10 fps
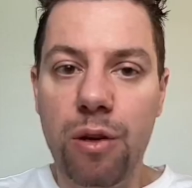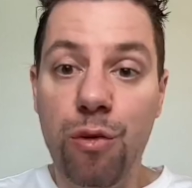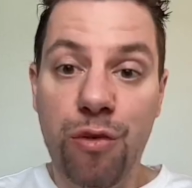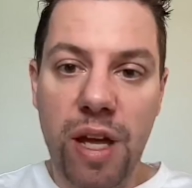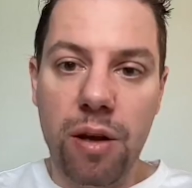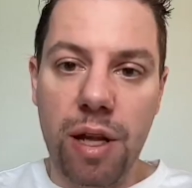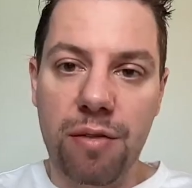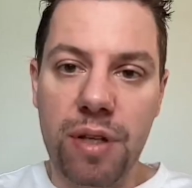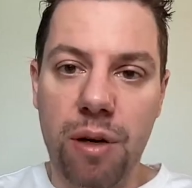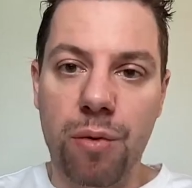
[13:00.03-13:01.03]
you fail
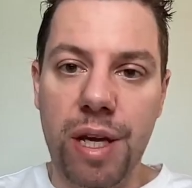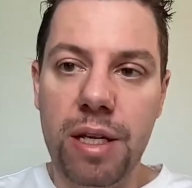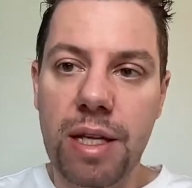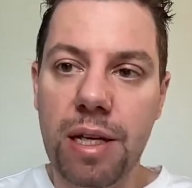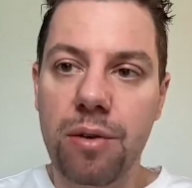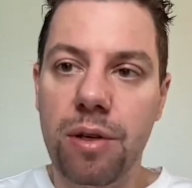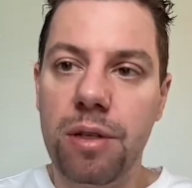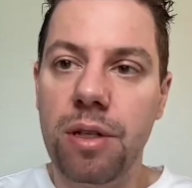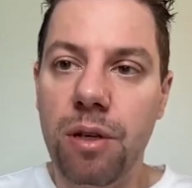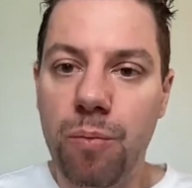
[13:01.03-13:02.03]
after a week, then your,
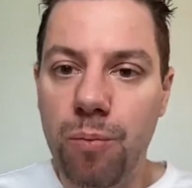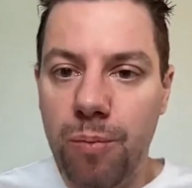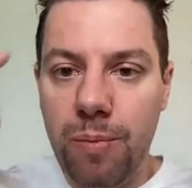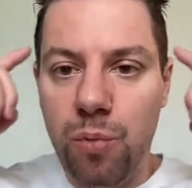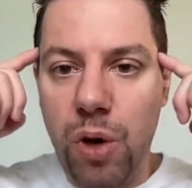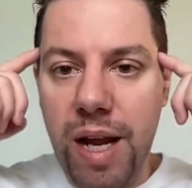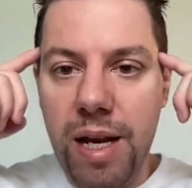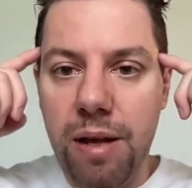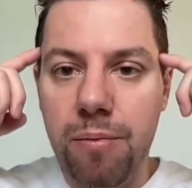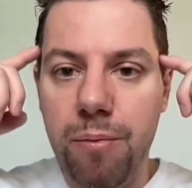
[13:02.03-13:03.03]
your
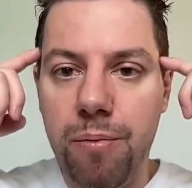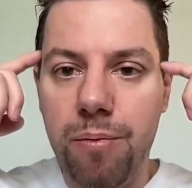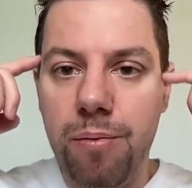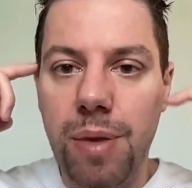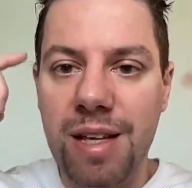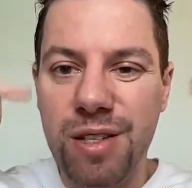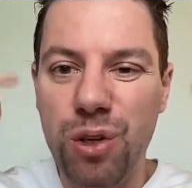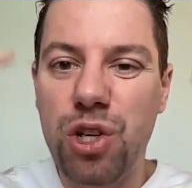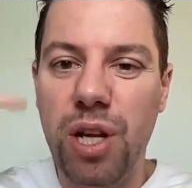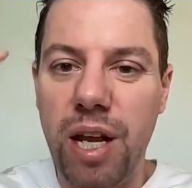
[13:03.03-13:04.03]
brain
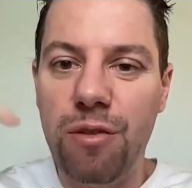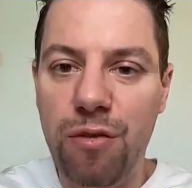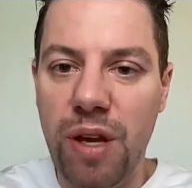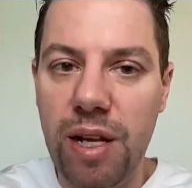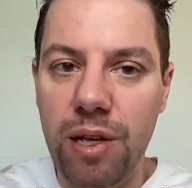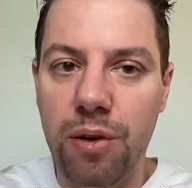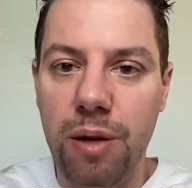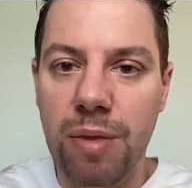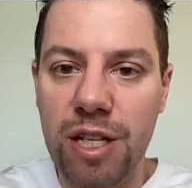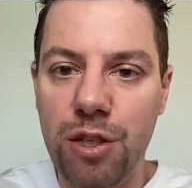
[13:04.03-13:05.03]
associates failure
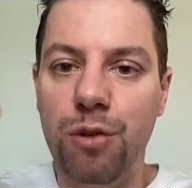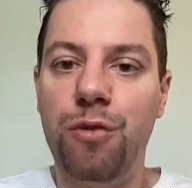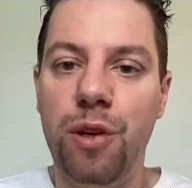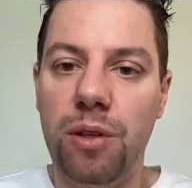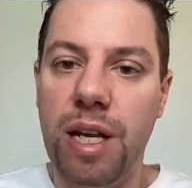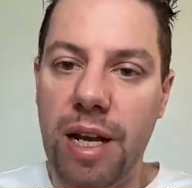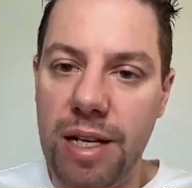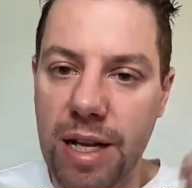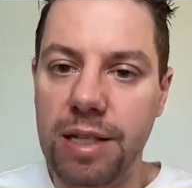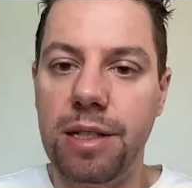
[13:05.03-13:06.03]
and makes you feel that
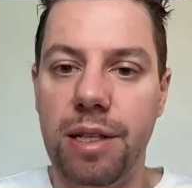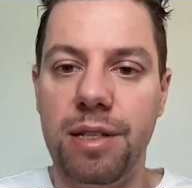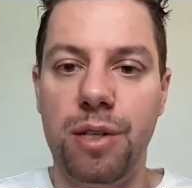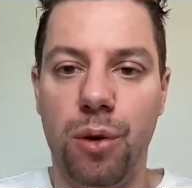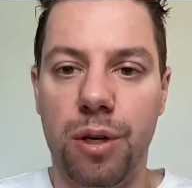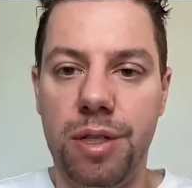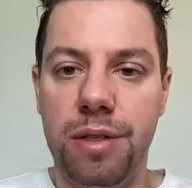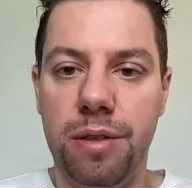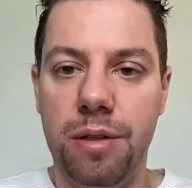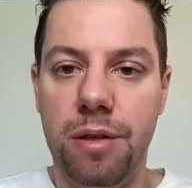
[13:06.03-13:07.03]
identity is yours.
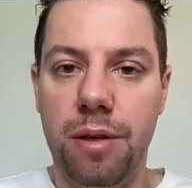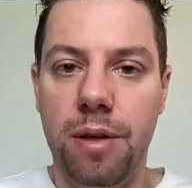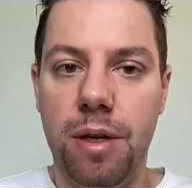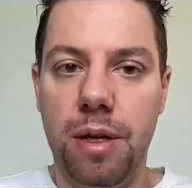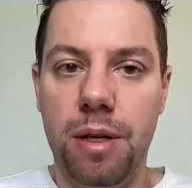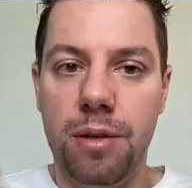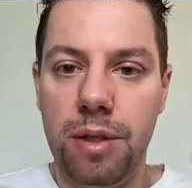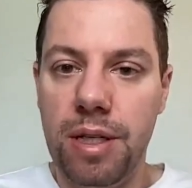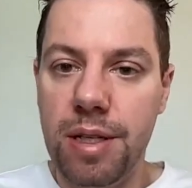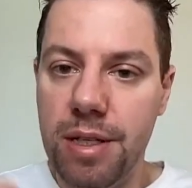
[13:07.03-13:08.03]
So
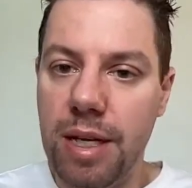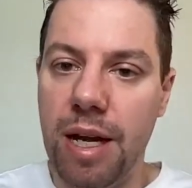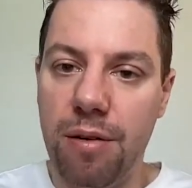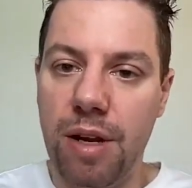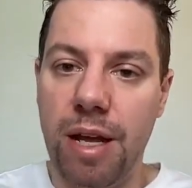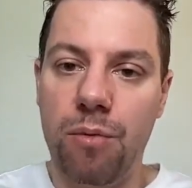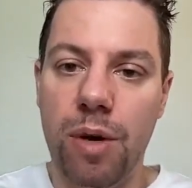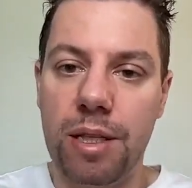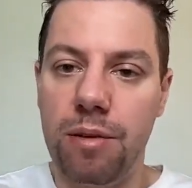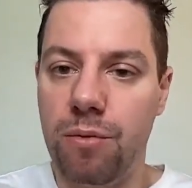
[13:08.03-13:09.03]
this is kind of like
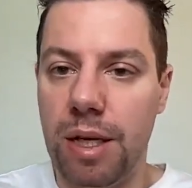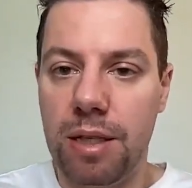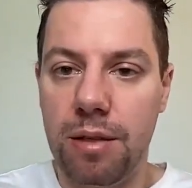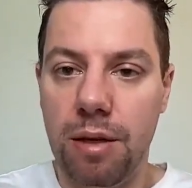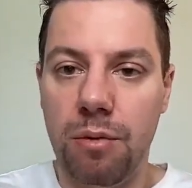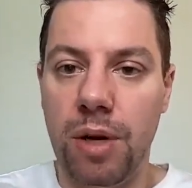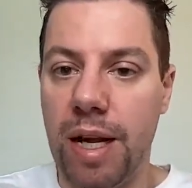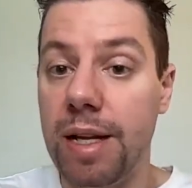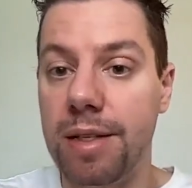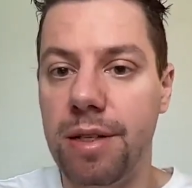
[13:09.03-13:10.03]
what, what, what I
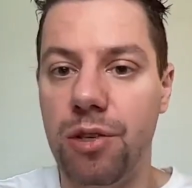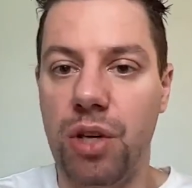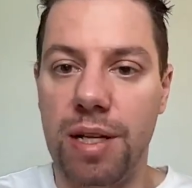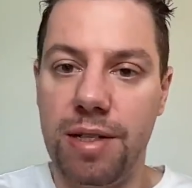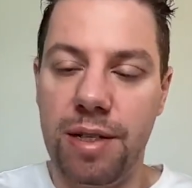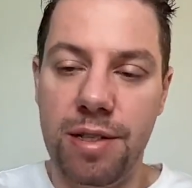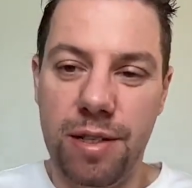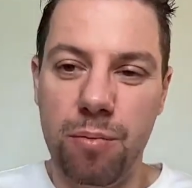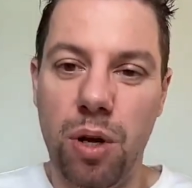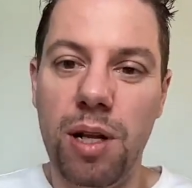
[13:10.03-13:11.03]
can suggest in
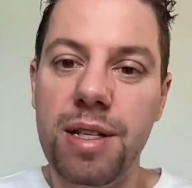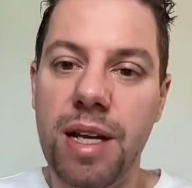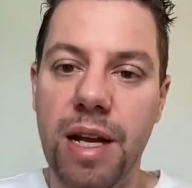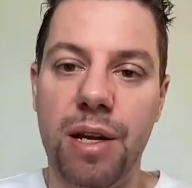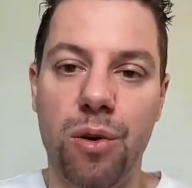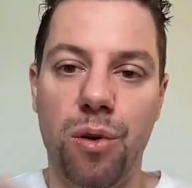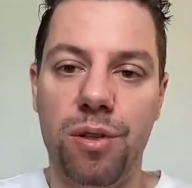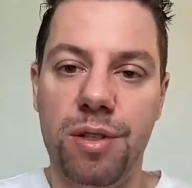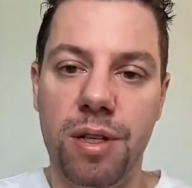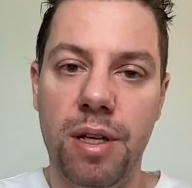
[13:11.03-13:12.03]
small setting
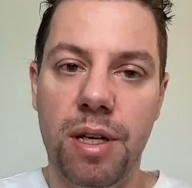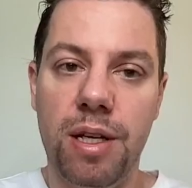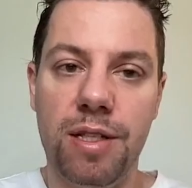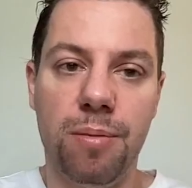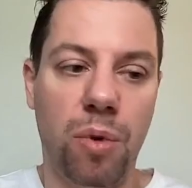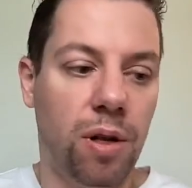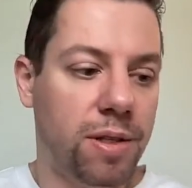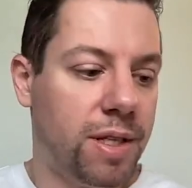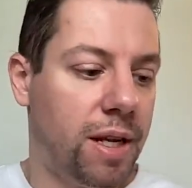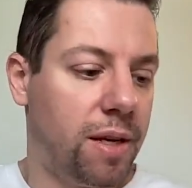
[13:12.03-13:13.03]
goals, in small
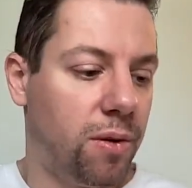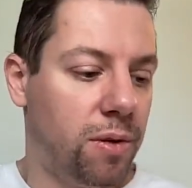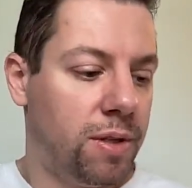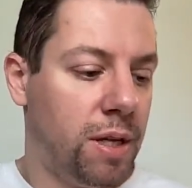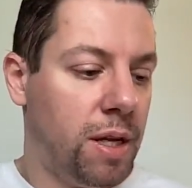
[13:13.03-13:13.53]
setting goals.